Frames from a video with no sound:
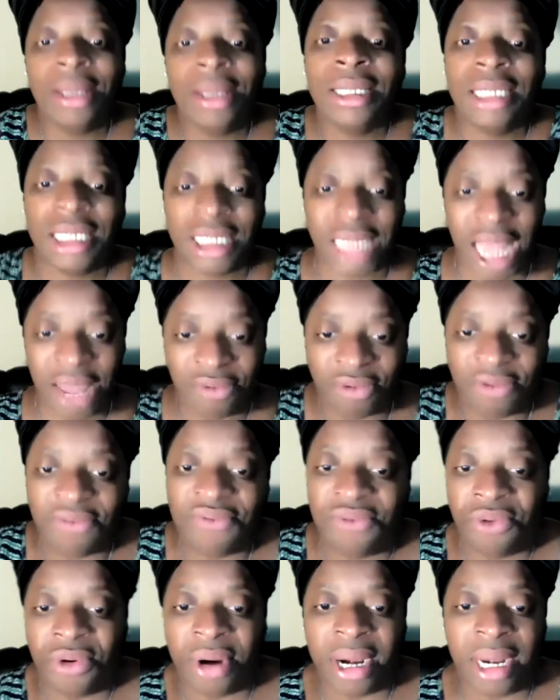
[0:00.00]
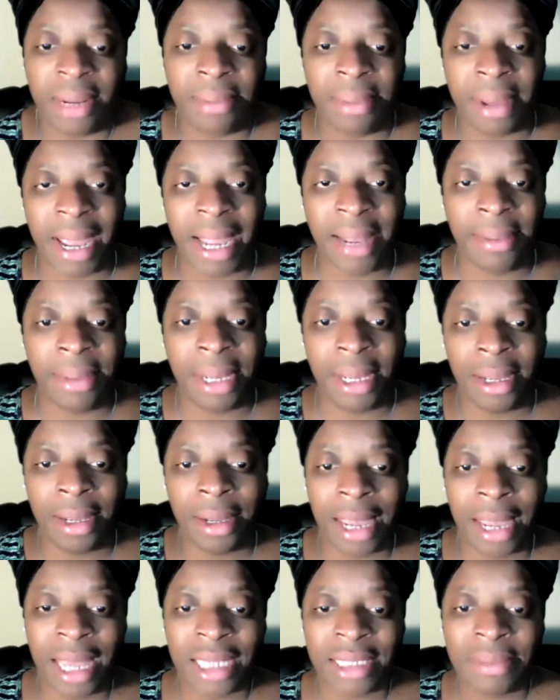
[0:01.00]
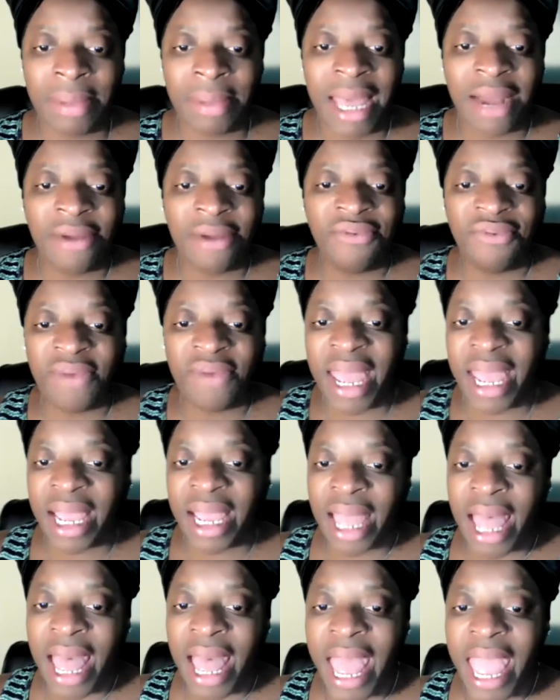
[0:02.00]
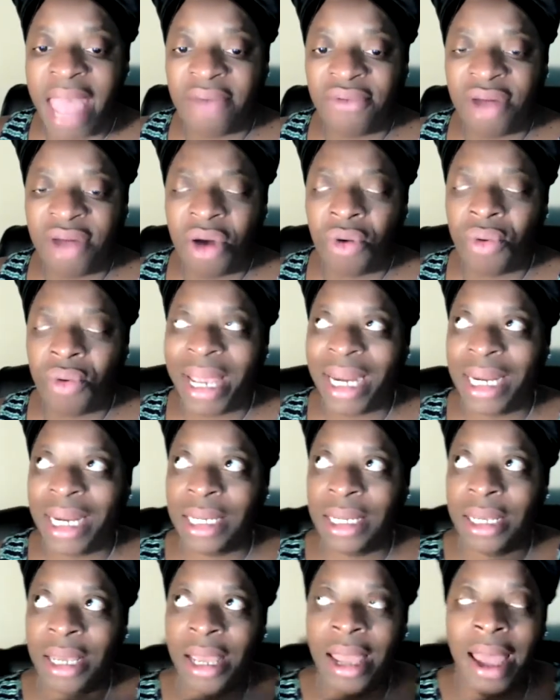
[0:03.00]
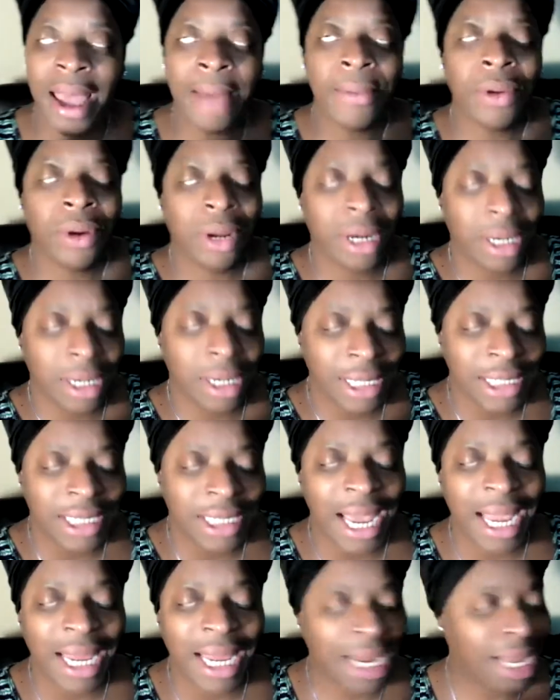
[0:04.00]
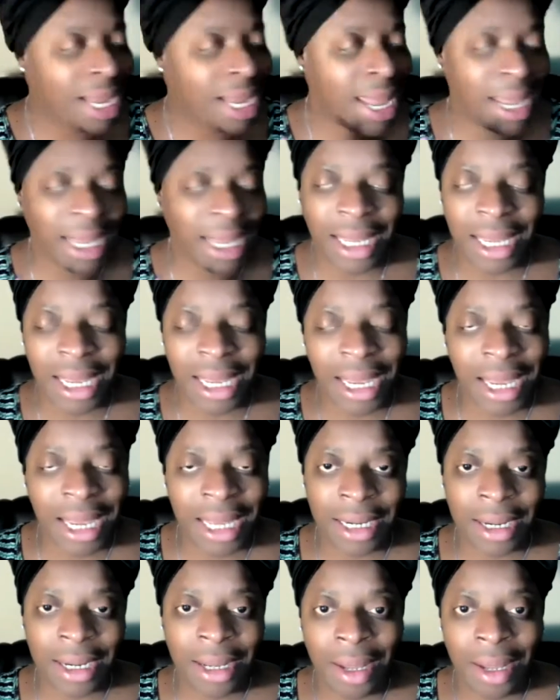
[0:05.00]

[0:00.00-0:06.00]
740 baby. As a matter of fact, I have already. I'm going to design it again